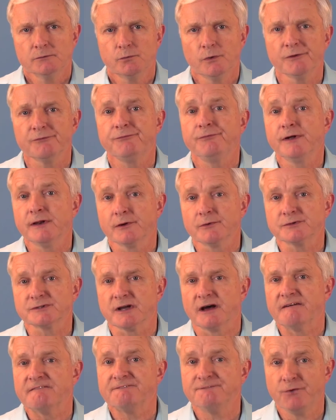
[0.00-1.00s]
What follows
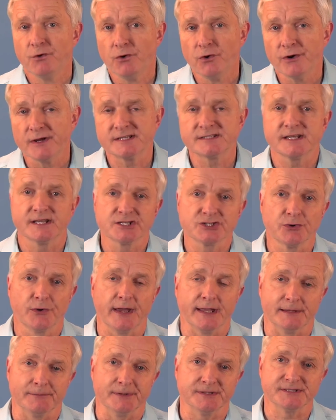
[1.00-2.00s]
are four essential
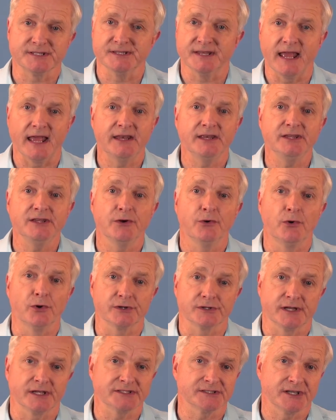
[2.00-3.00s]
elements in any
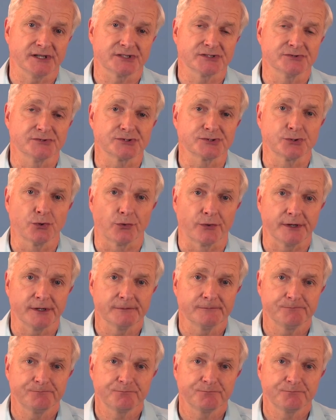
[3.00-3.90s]
organization's story.